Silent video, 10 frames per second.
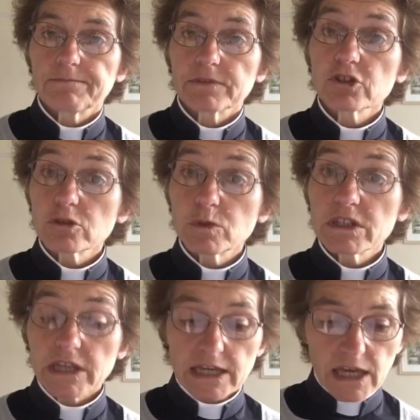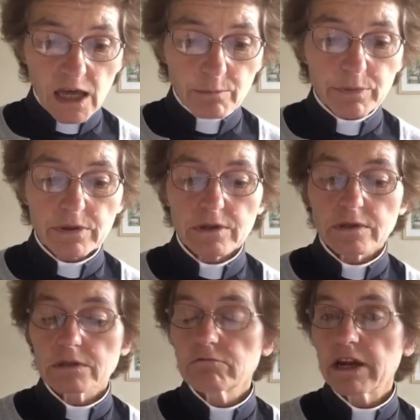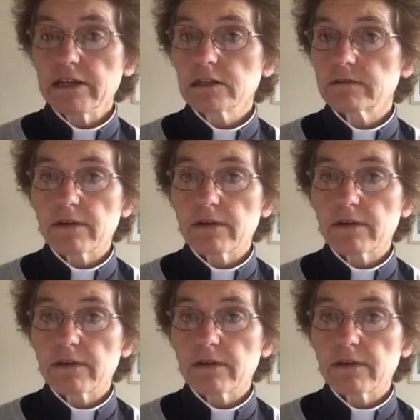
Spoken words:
Should we take up the reins of